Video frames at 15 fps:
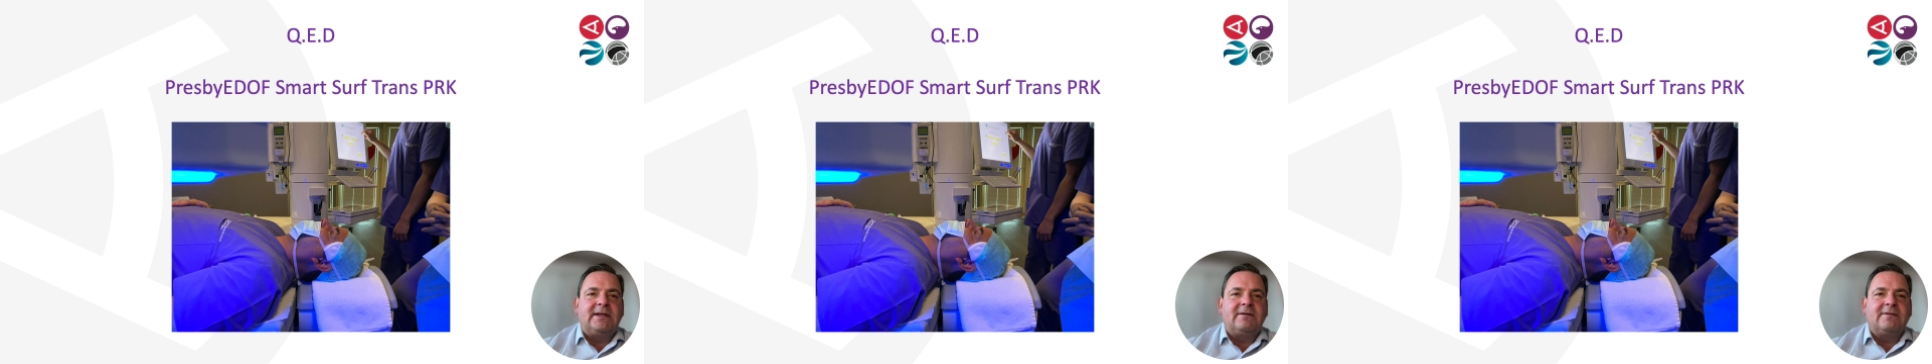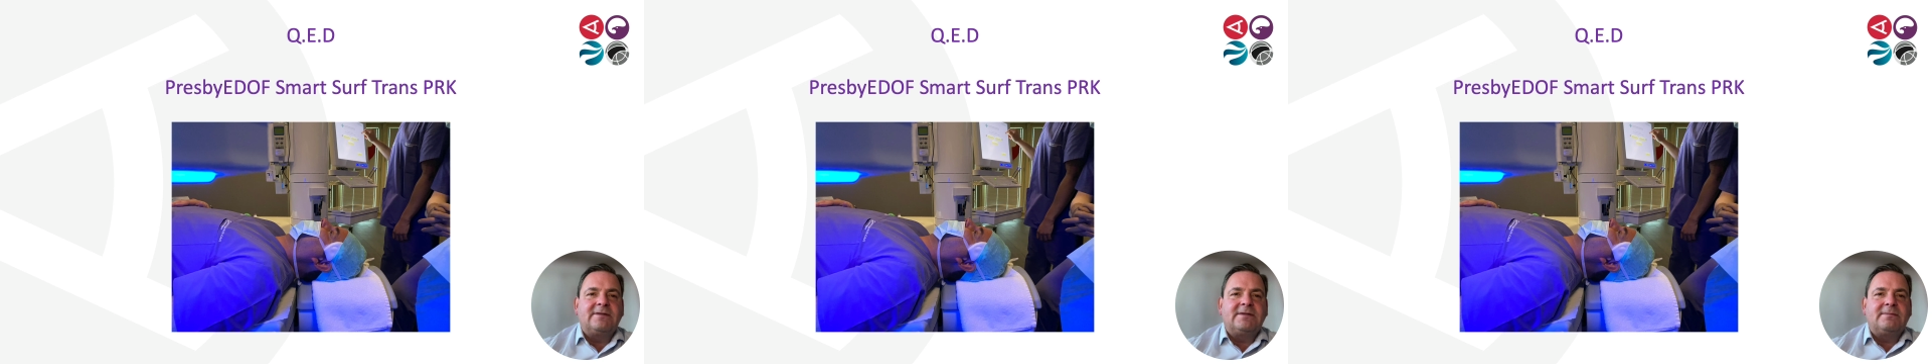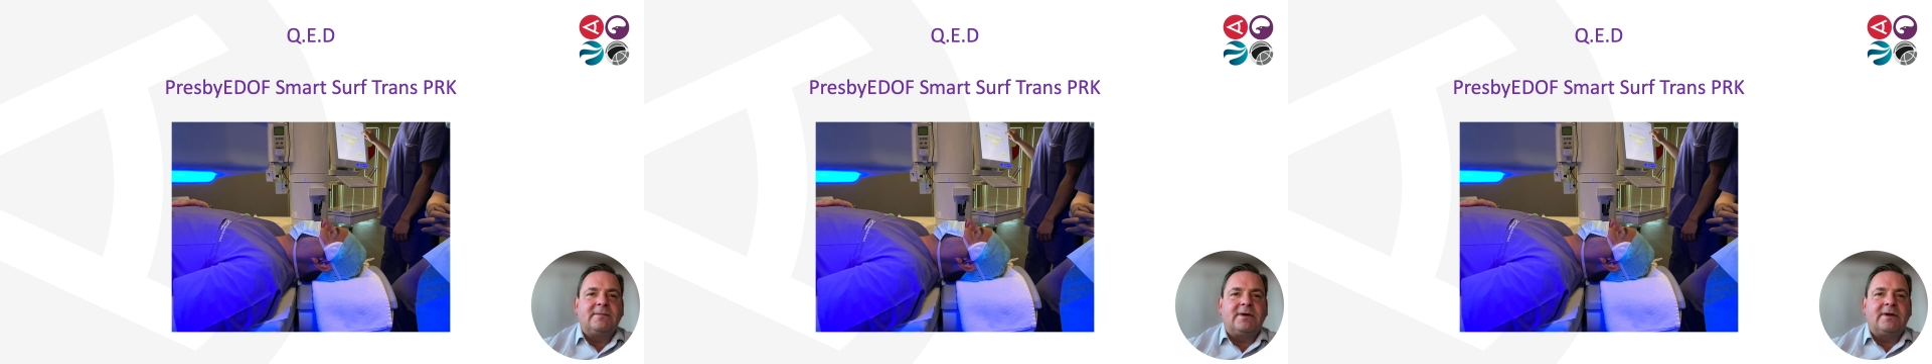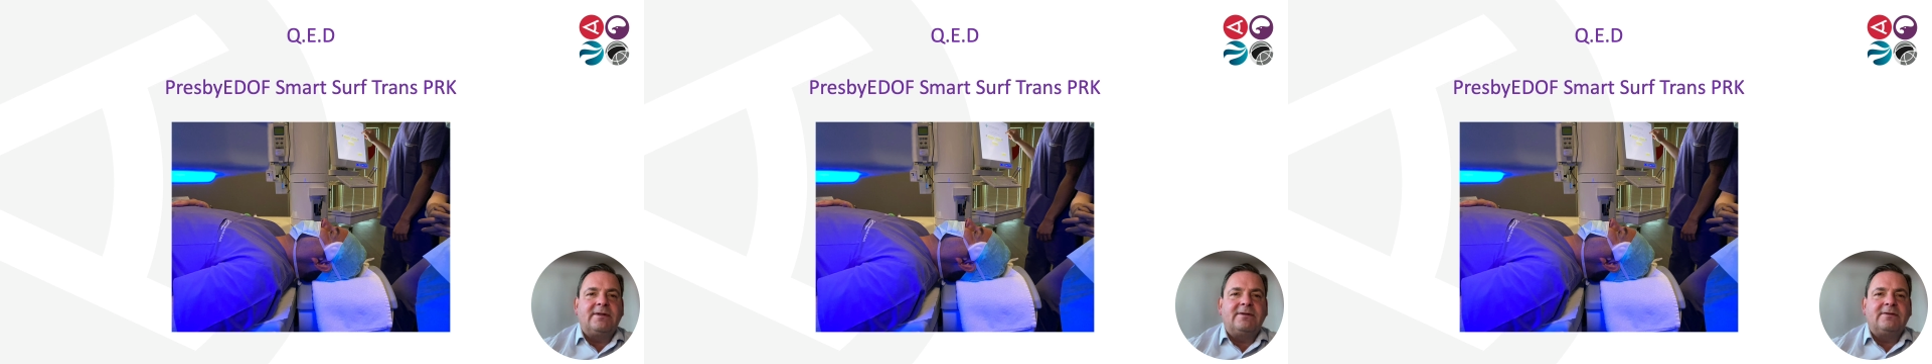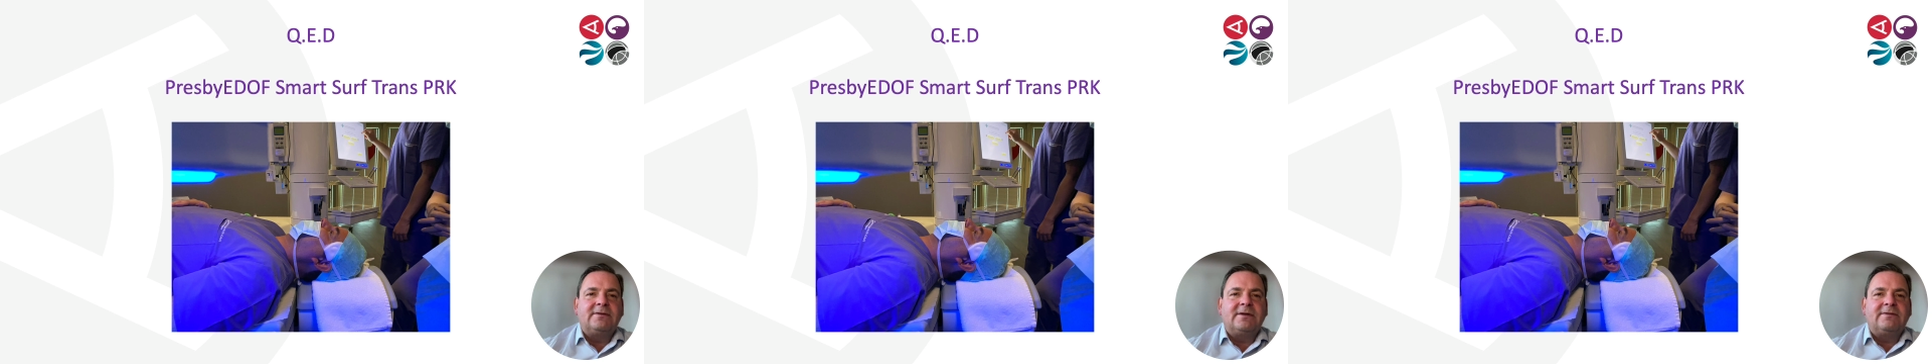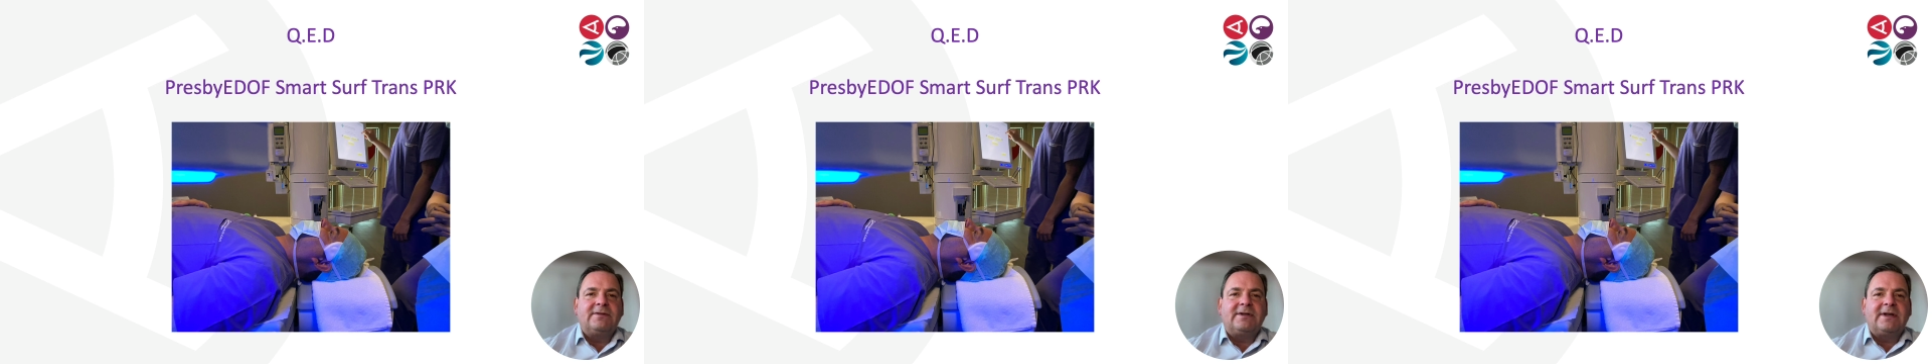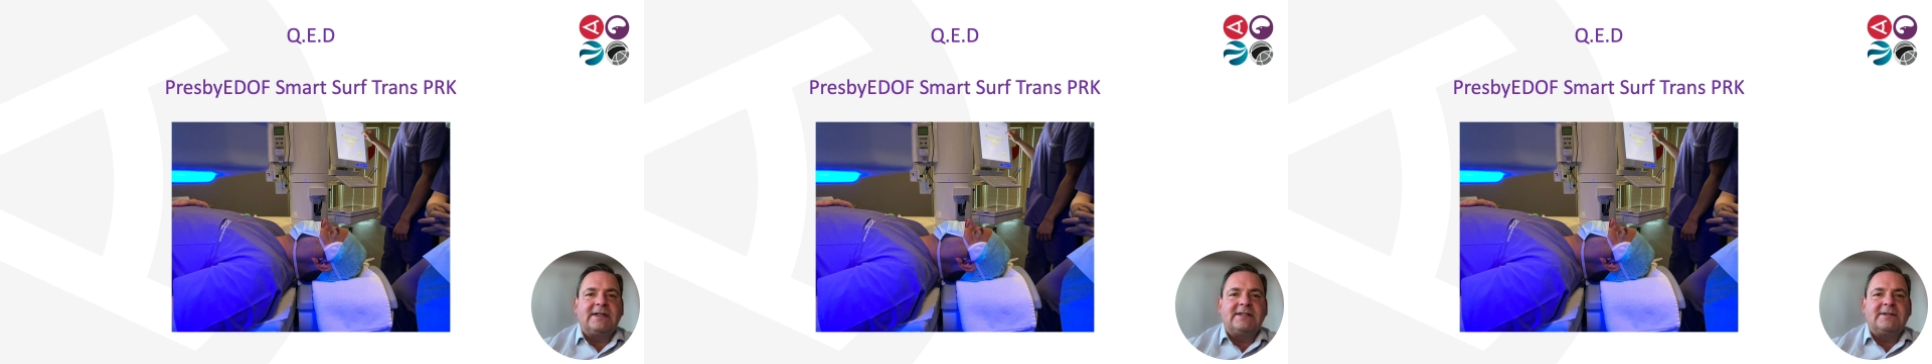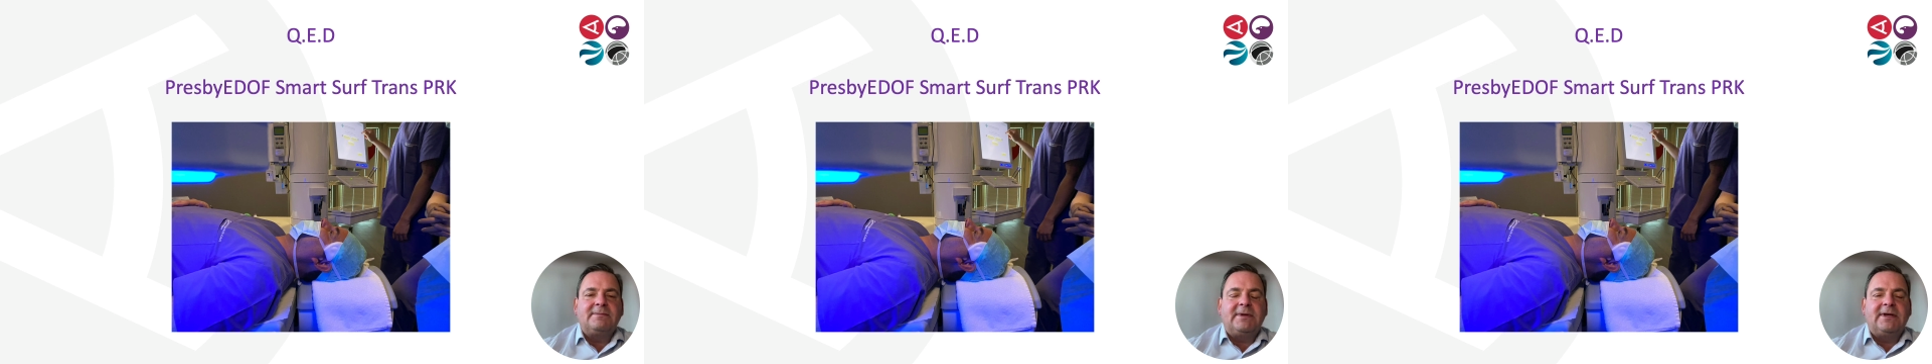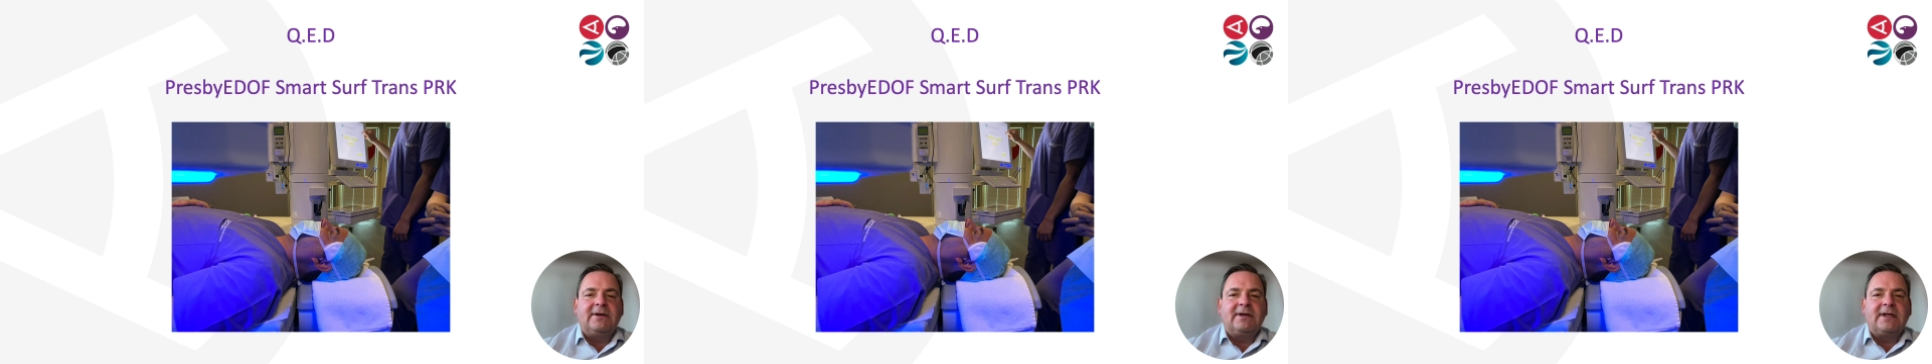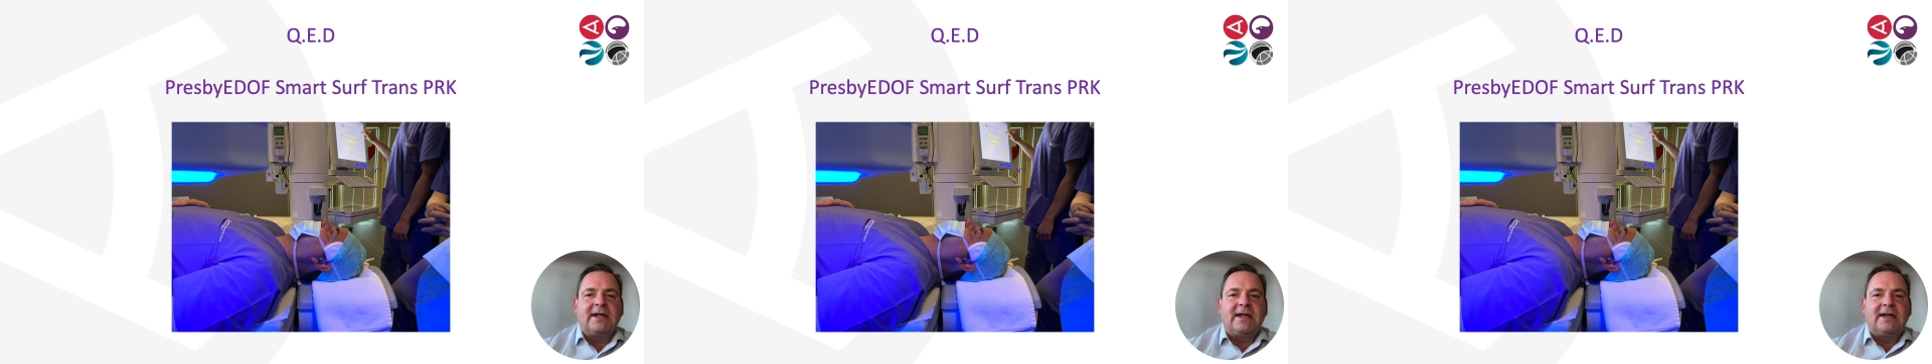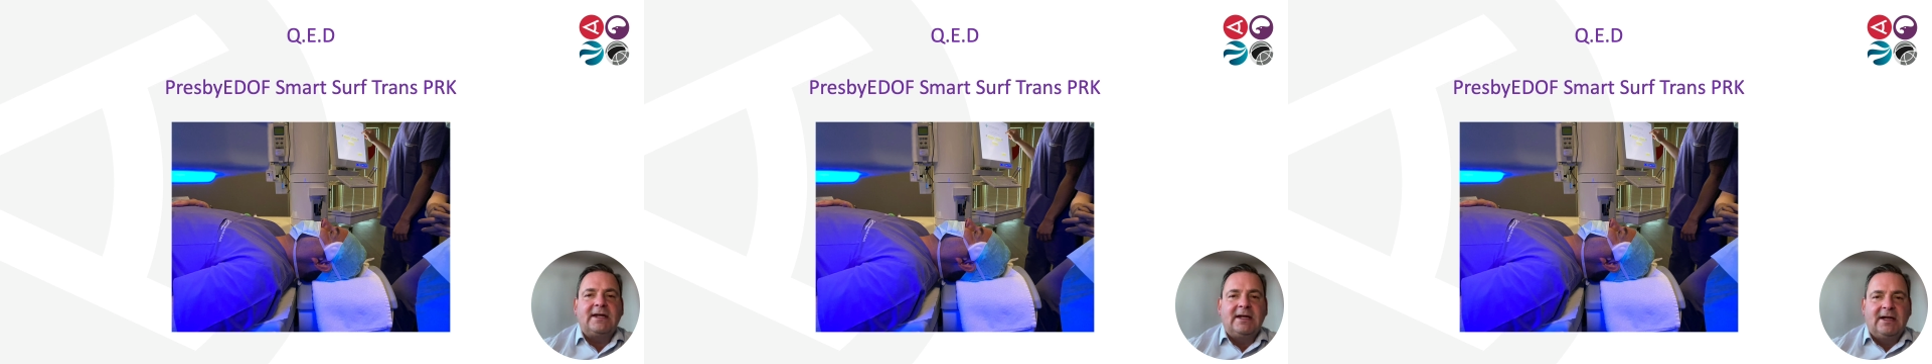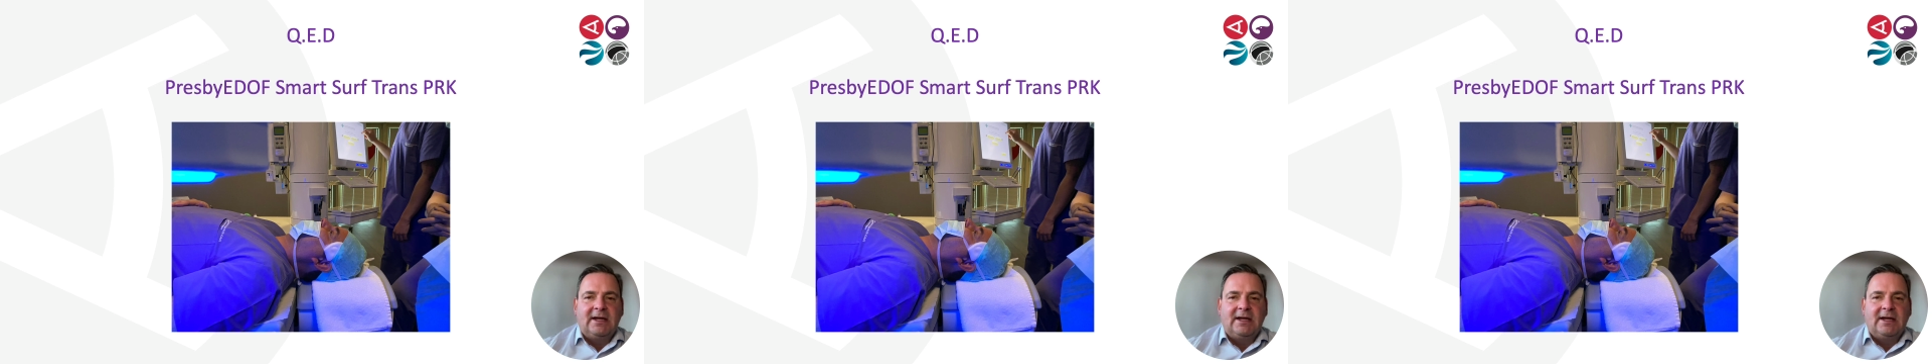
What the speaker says: EDoF Smart Surf Trans PRK